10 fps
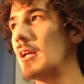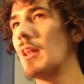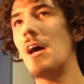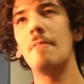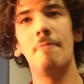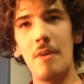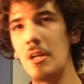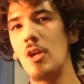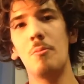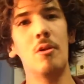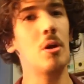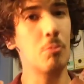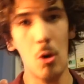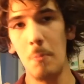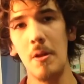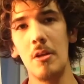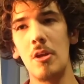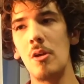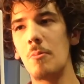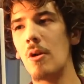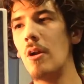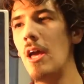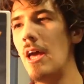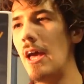a lot of funny humor, appropriate humor,